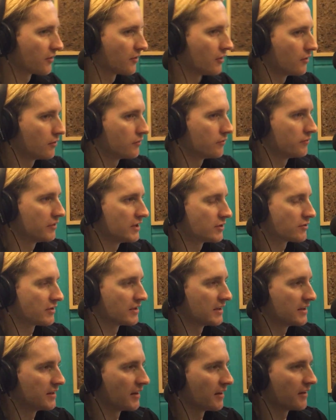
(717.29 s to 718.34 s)
So we
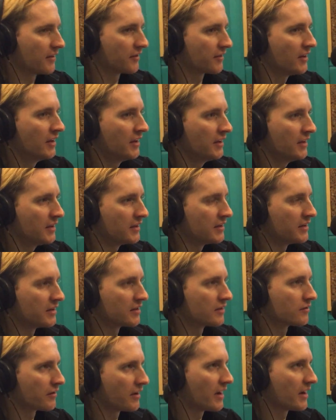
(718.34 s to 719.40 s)
treat it as an
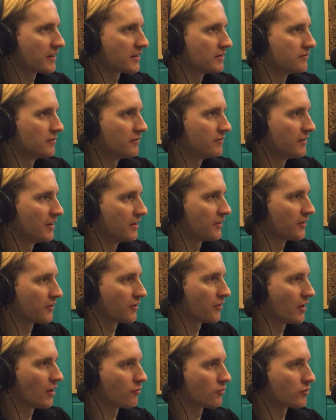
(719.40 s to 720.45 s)
interactive event
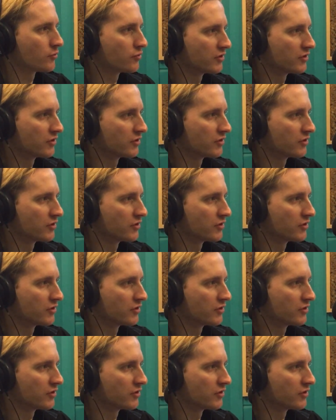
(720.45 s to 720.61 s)
so that we're